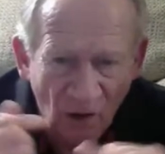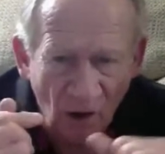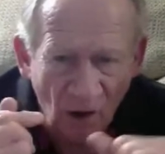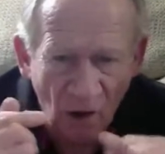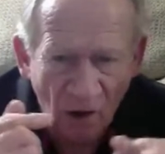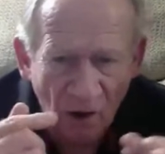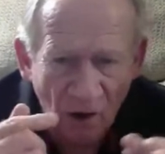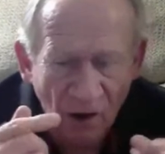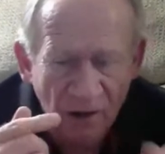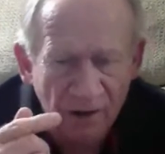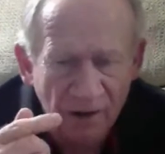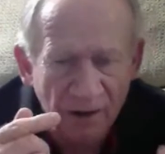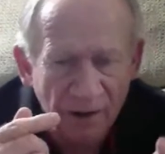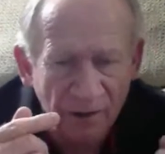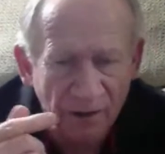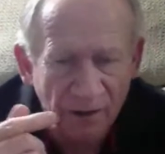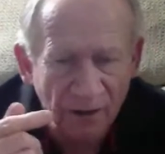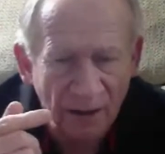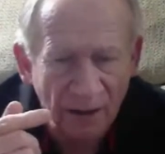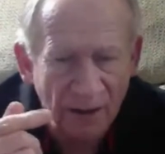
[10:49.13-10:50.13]

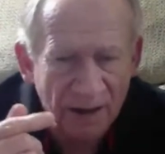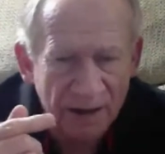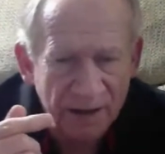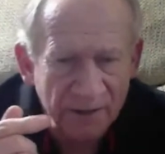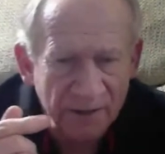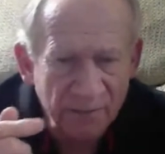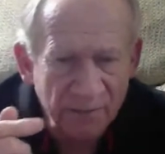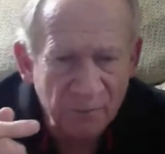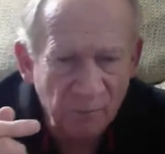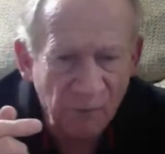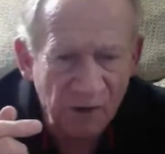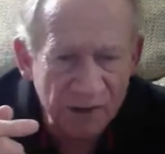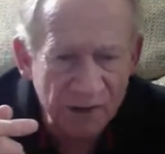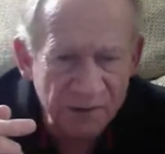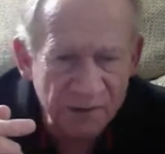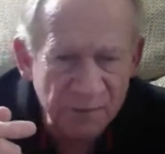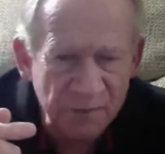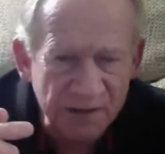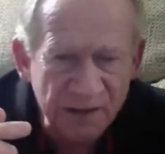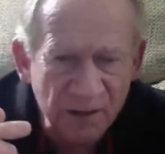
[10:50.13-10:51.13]
Hardline
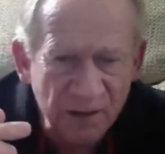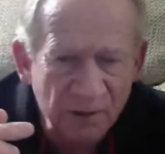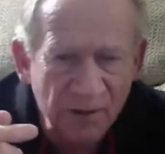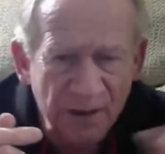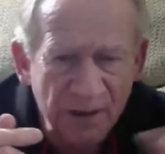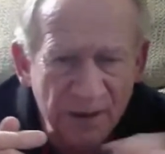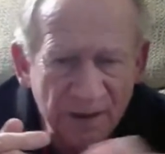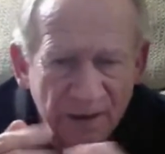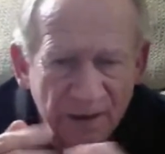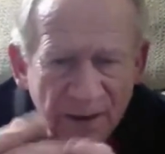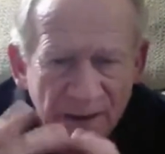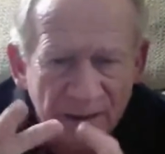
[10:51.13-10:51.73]
Presbyterian.